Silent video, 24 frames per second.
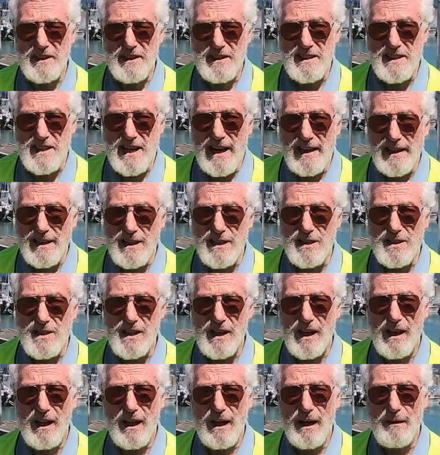intended to
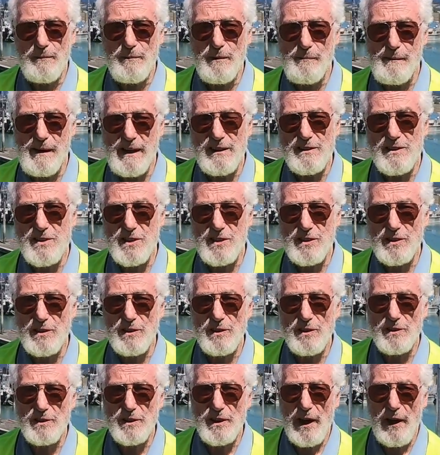climb a mountain
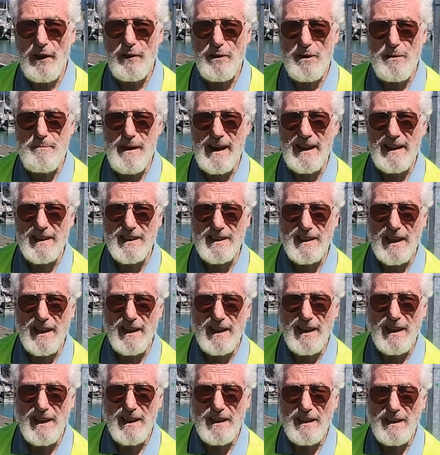called Kori
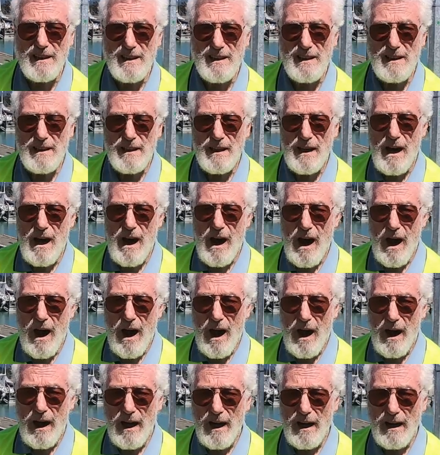Bandaka,
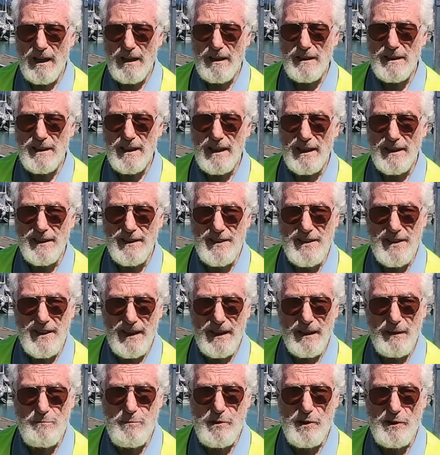and
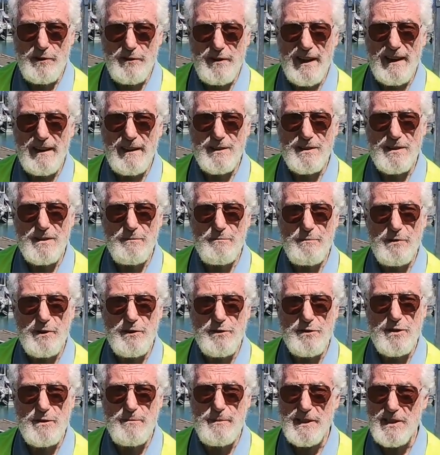it
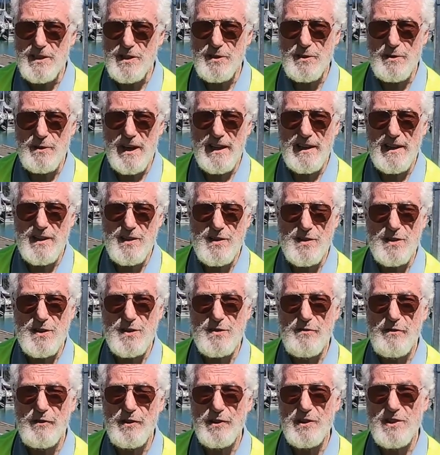proved to be too dangerous
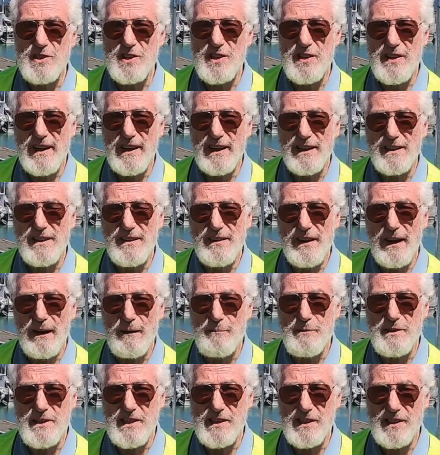for us at that
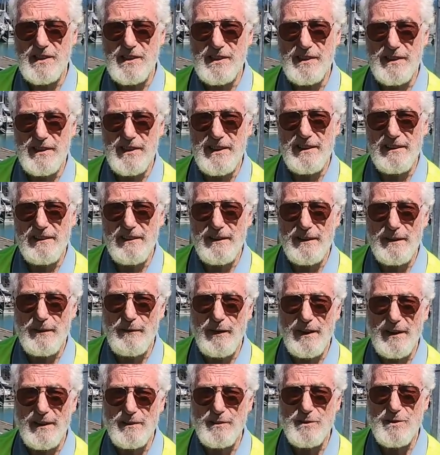particular year.
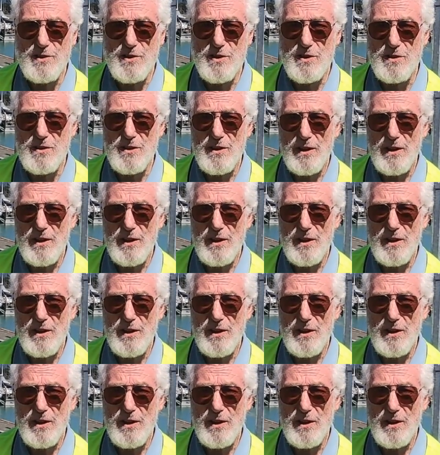Anyway, there was